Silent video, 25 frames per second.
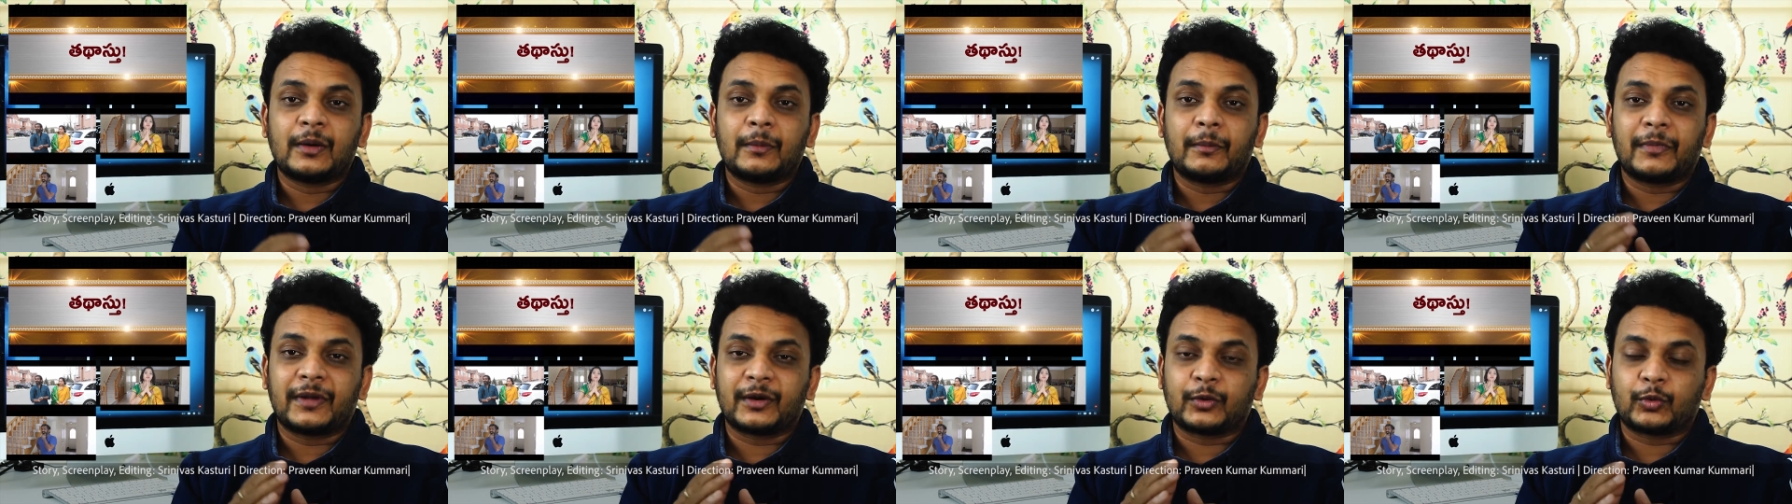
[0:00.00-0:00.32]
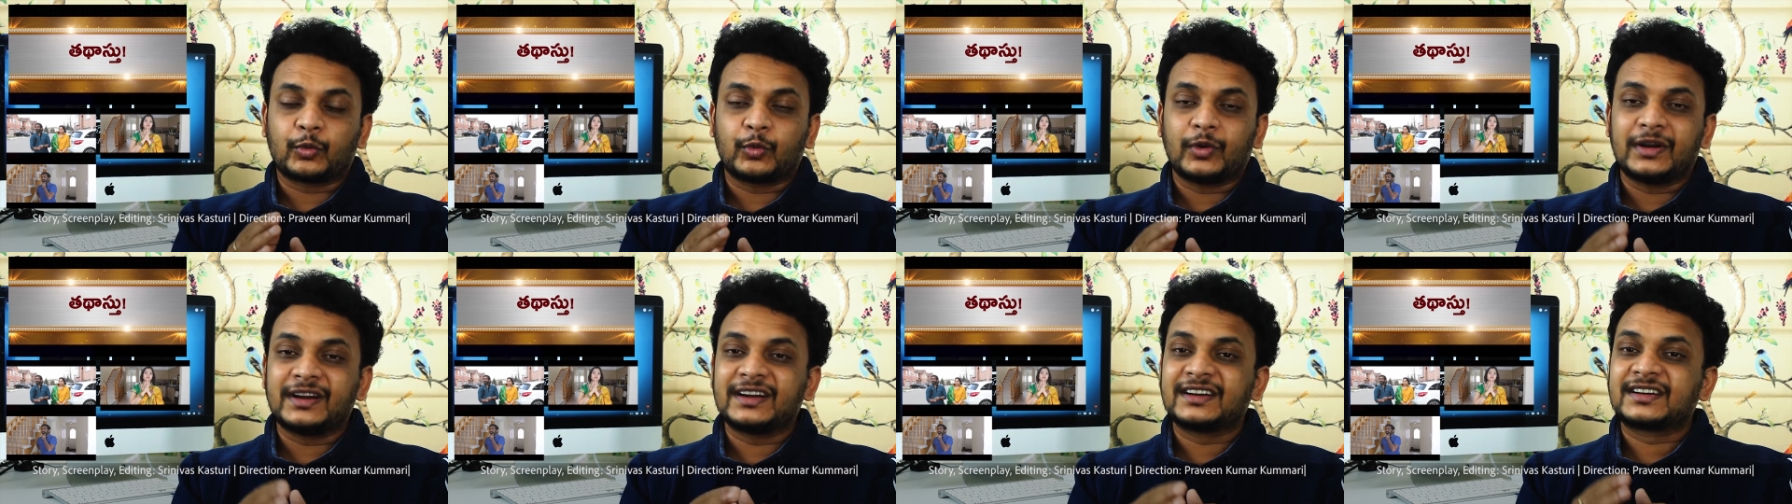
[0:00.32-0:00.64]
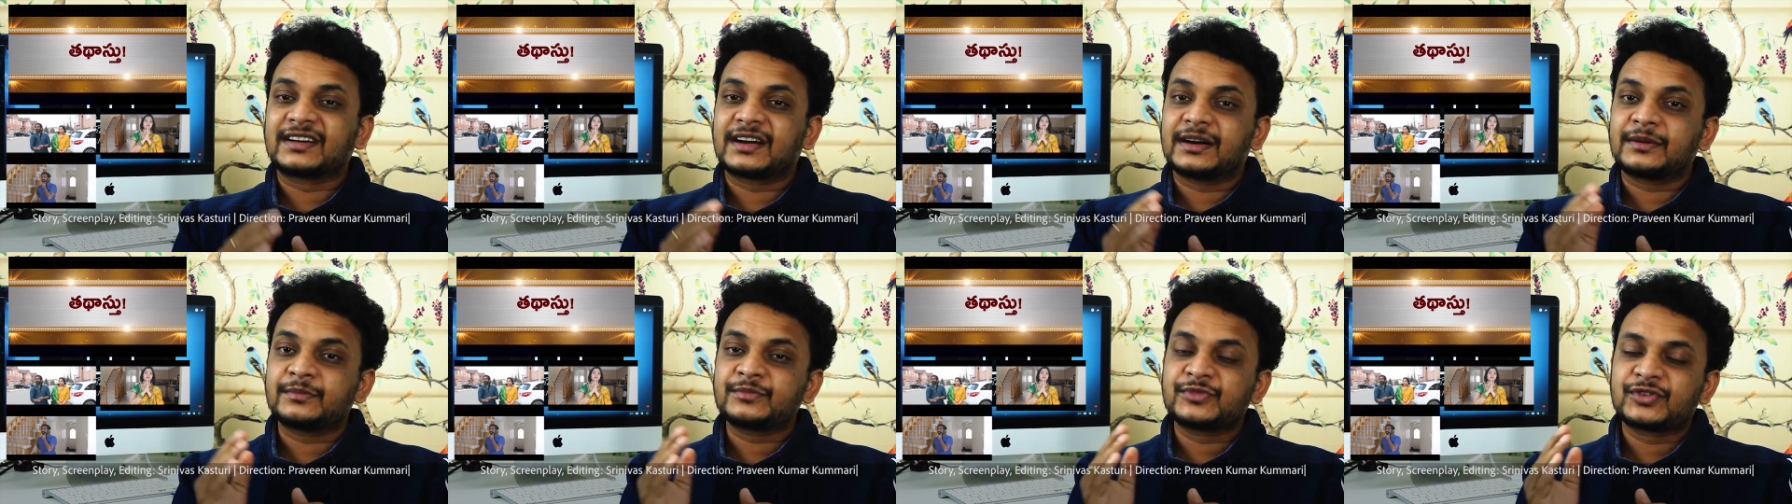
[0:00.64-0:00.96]
But when
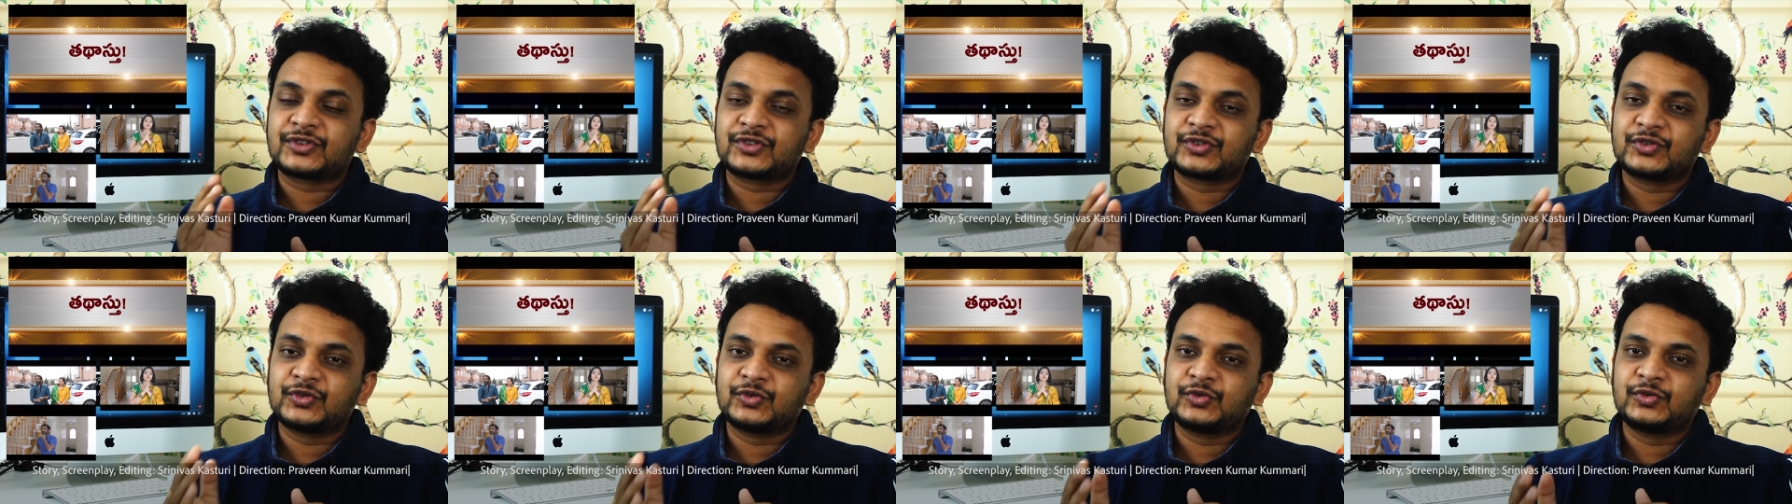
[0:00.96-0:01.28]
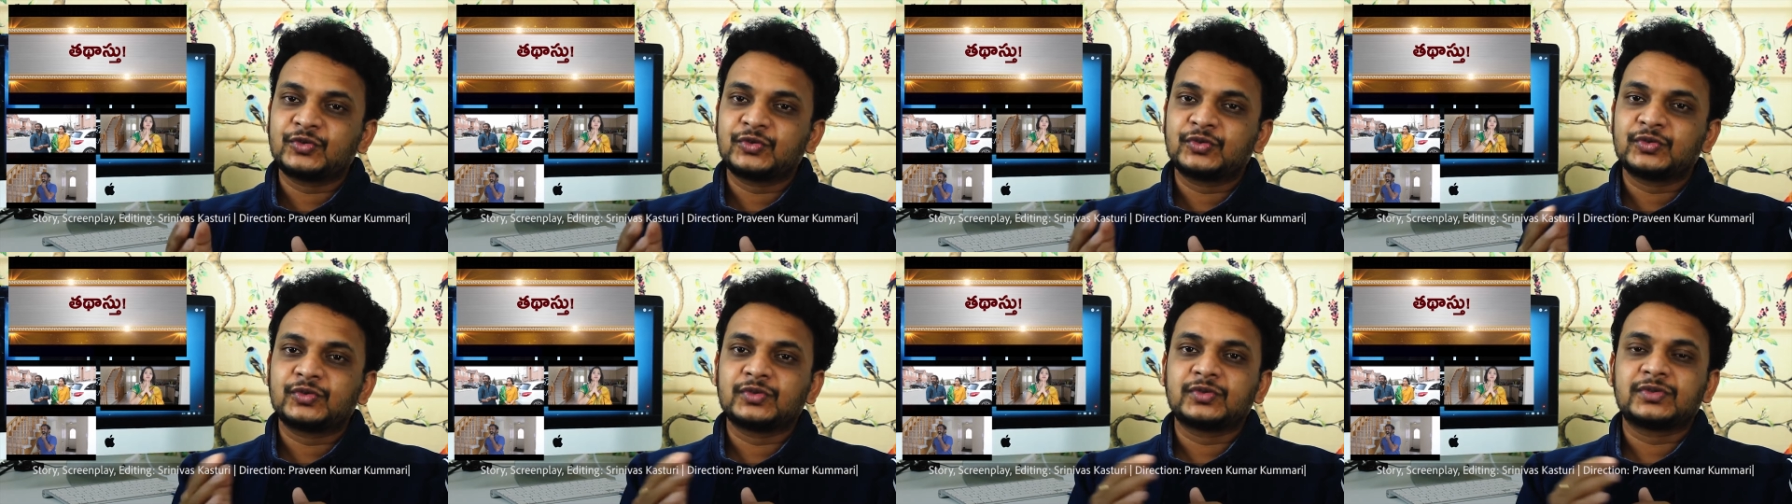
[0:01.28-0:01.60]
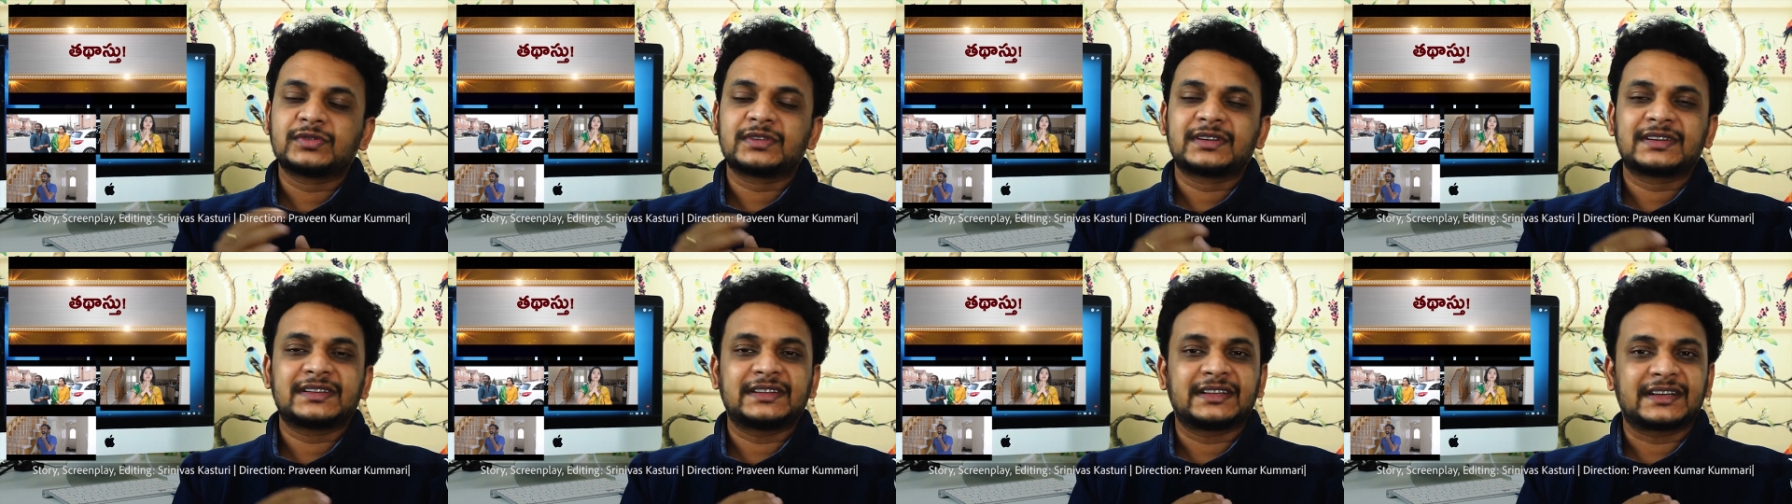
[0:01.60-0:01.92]
it comes to
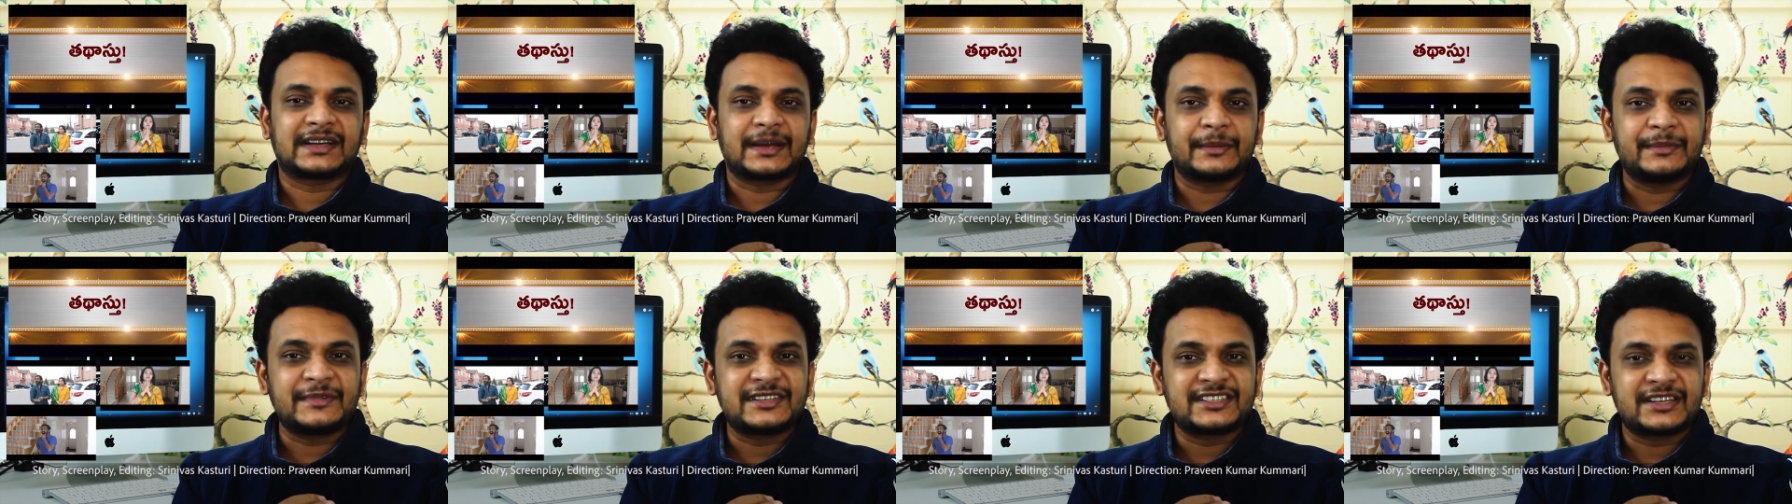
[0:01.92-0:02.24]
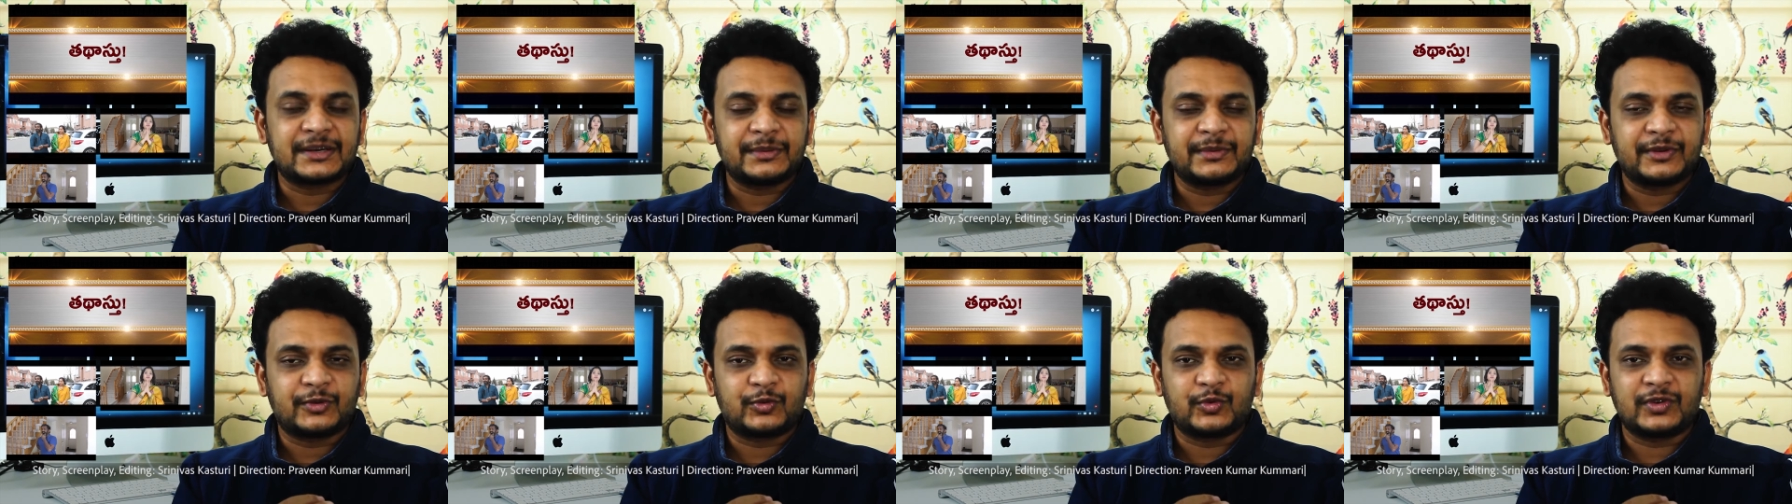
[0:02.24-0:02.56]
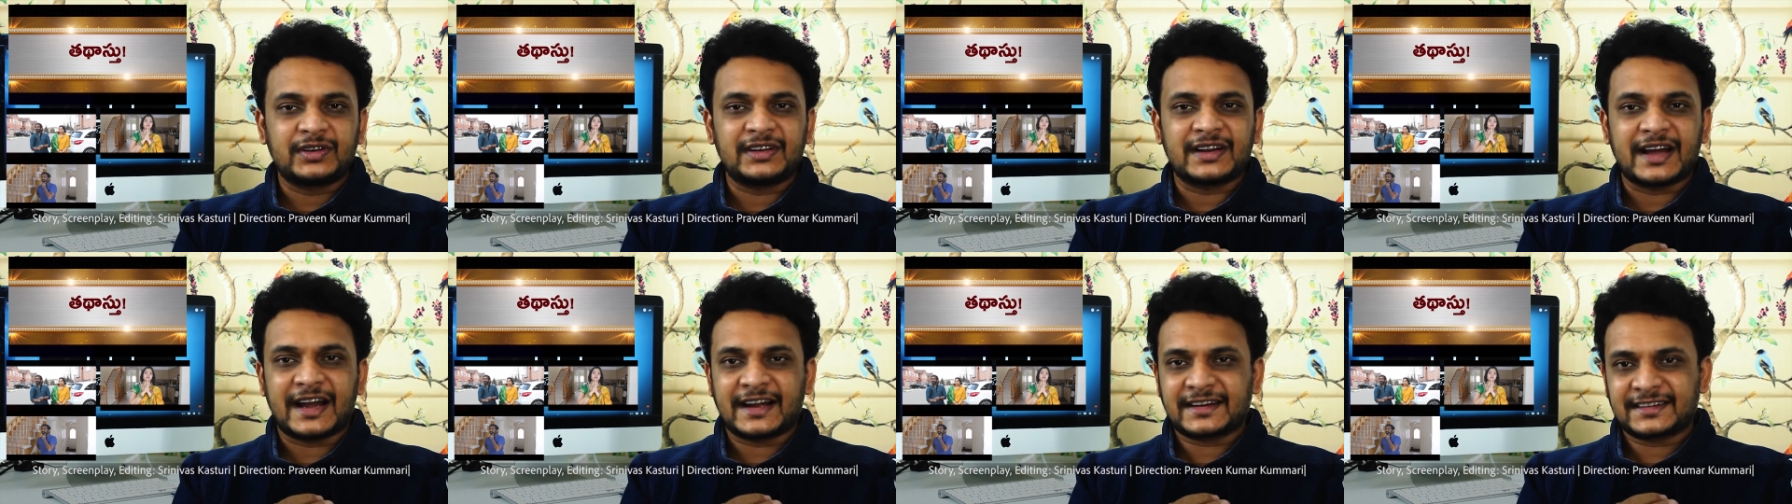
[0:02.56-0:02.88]
the chemistry
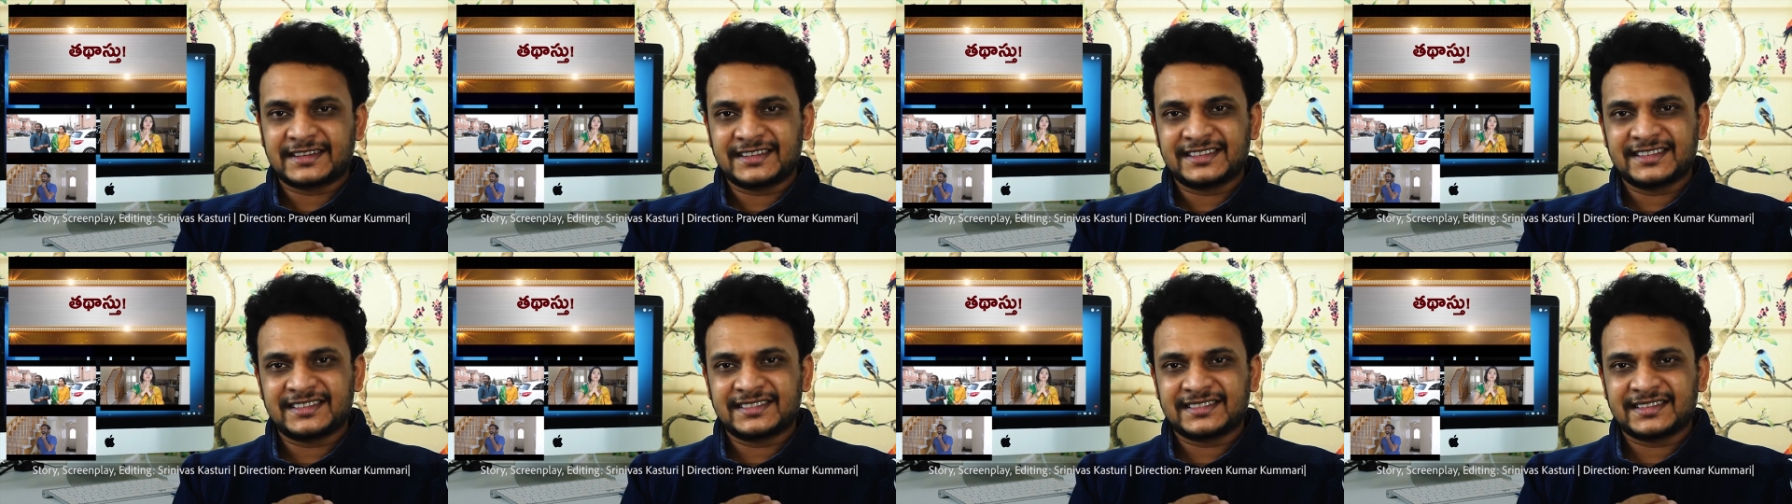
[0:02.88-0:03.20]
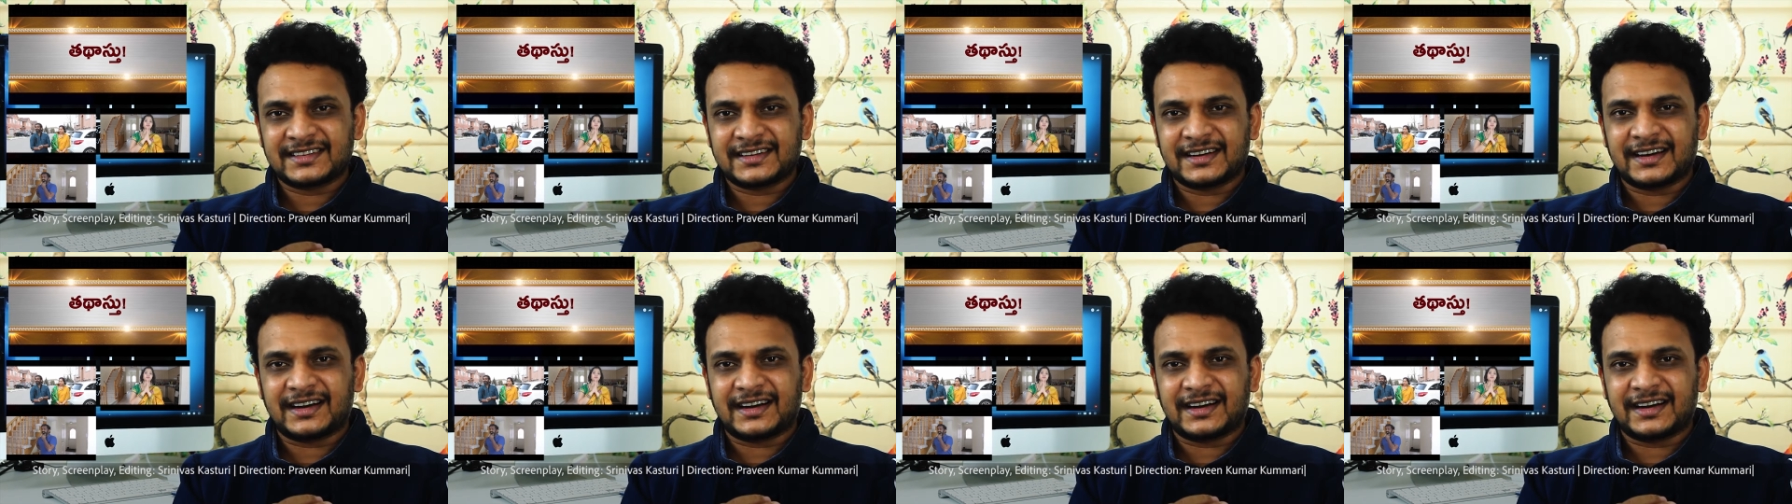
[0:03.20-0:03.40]
between actors,